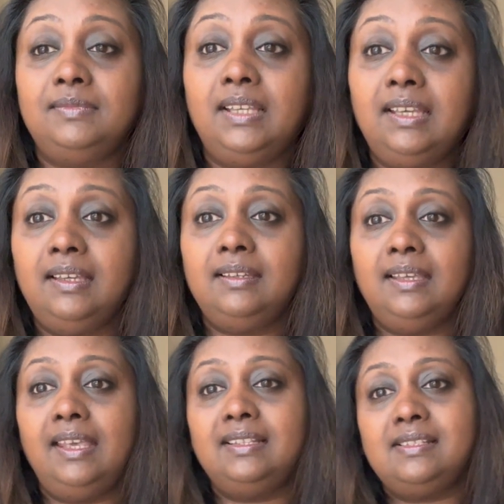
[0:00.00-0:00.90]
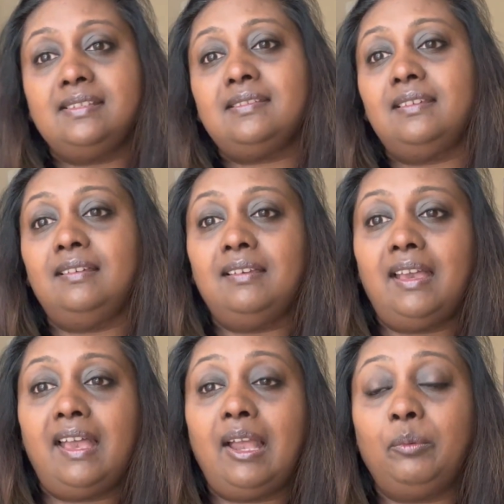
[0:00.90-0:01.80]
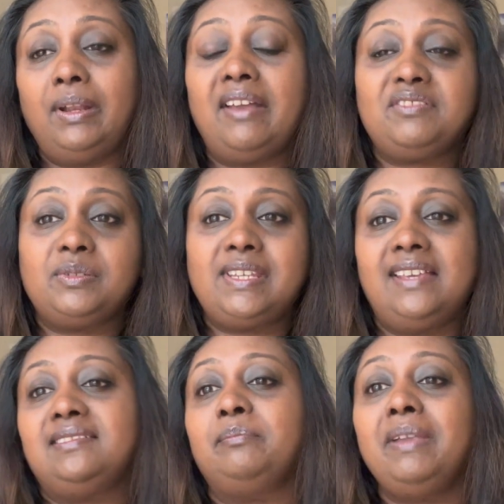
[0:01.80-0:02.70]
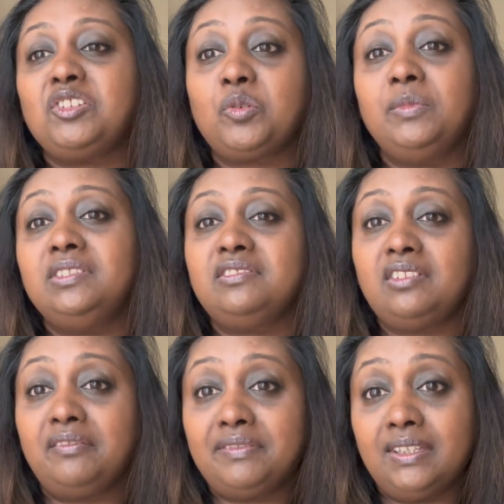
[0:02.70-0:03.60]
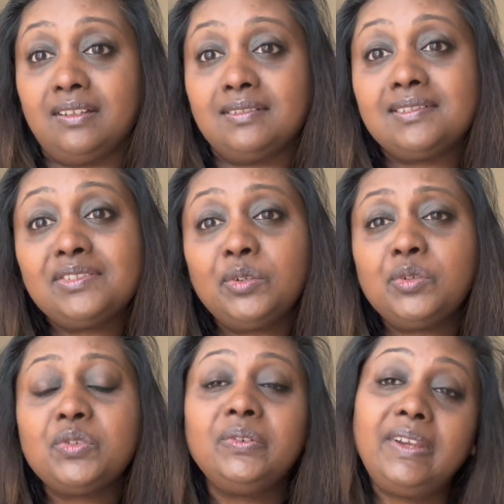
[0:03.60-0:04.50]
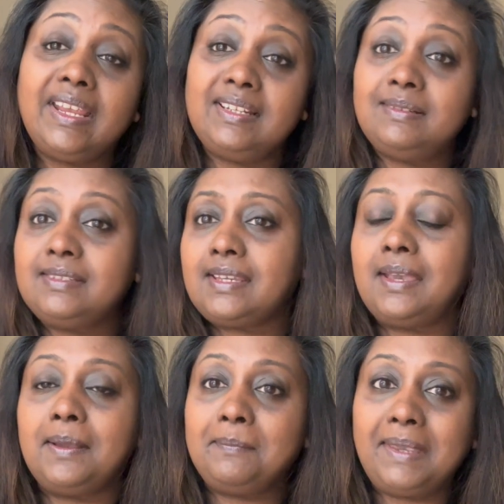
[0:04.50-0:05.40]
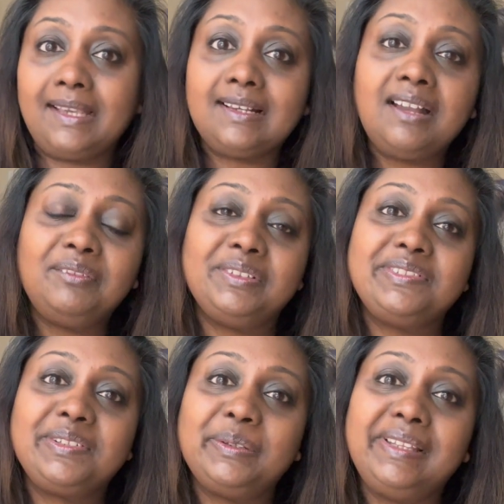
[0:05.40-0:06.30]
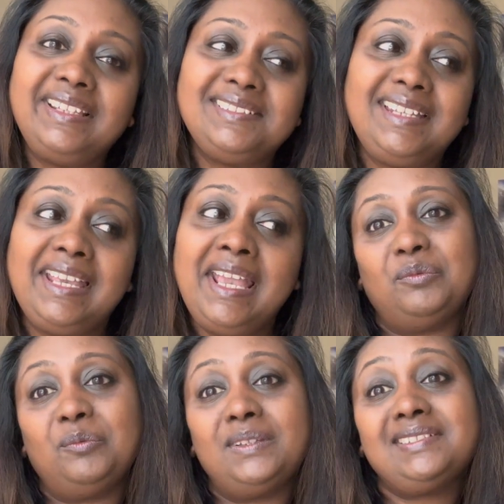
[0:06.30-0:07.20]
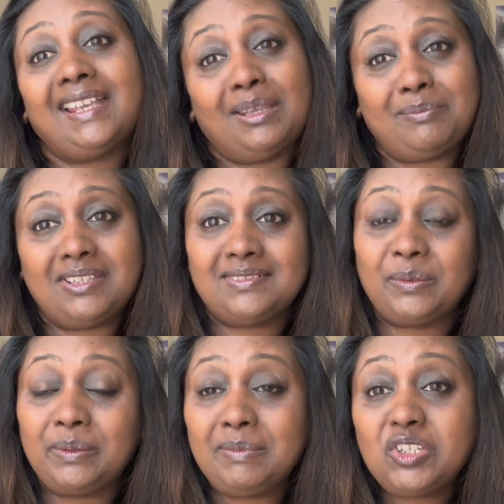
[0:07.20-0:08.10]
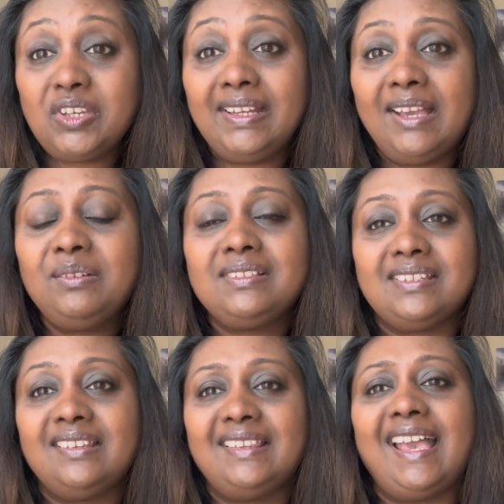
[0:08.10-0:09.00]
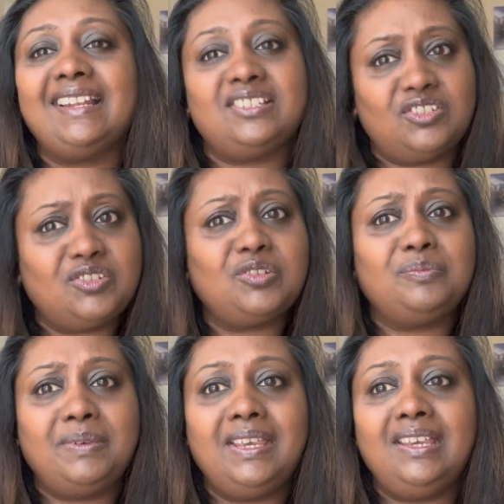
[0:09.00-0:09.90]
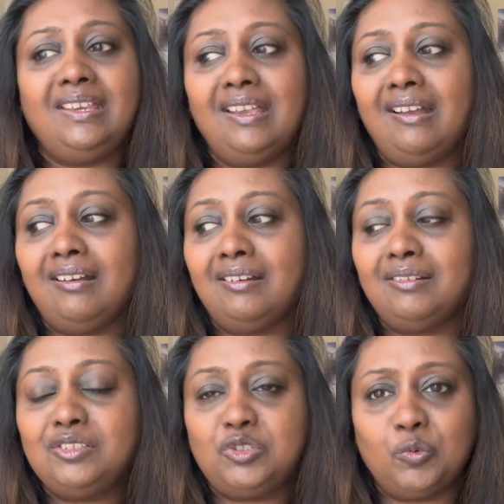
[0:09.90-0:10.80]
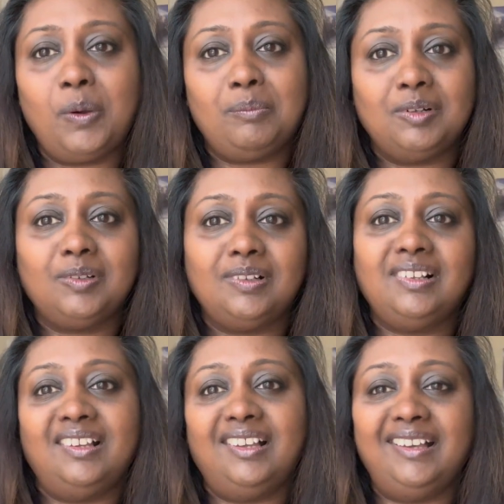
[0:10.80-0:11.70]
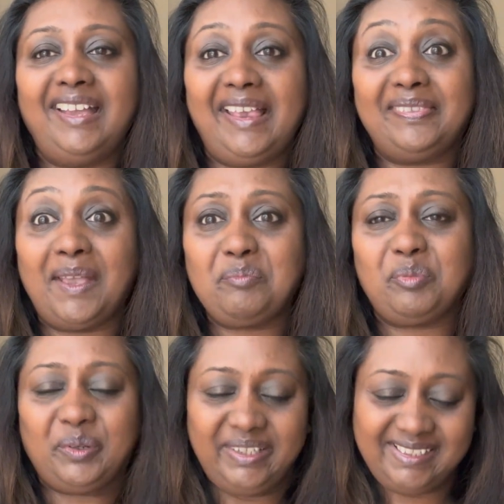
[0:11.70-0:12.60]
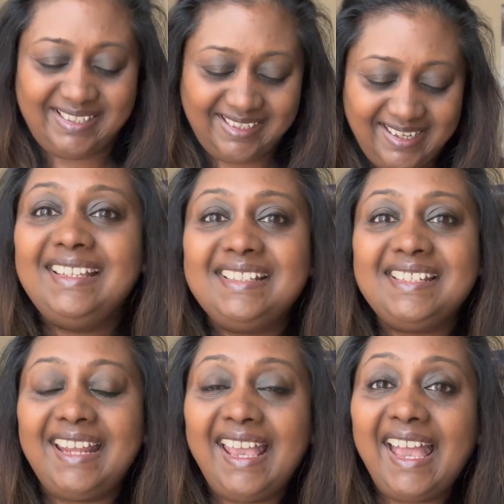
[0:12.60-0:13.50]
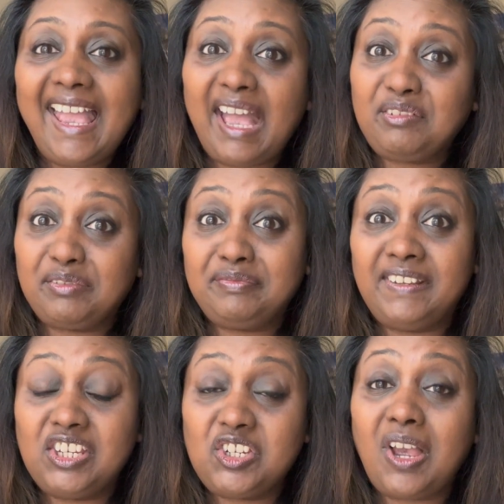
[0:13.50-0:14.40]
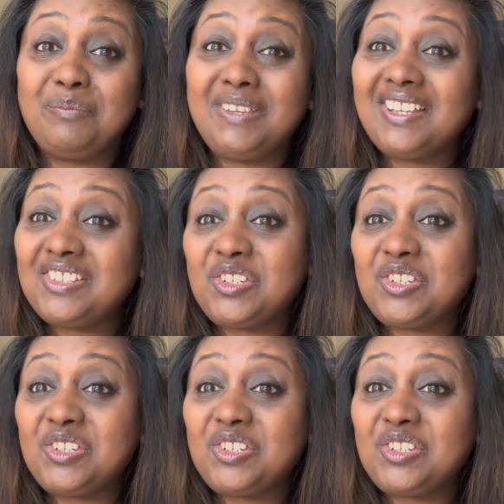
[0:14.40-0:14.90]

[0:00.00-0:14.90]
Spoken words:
and I would have to take some measurements of the serger and make a cover. So let's see. Once I get my sewing machine out, that should be doable at that point. Today I have a finished object to